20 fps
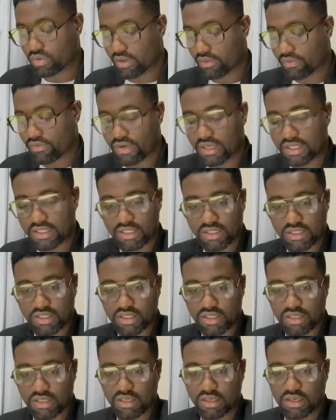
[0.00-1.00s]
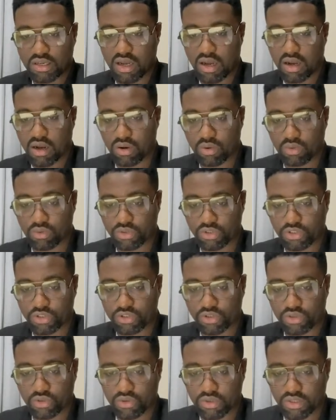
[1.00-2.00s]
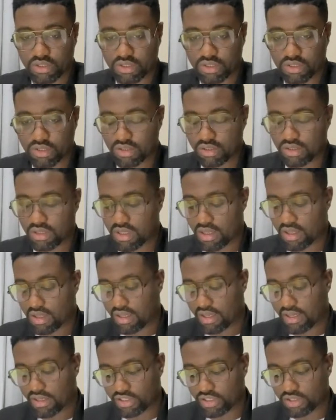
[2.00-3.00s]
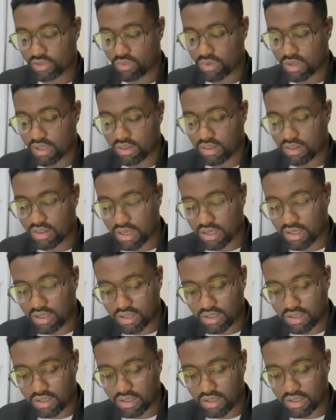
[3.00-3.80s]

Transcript: first thing I will show is the H1 tag.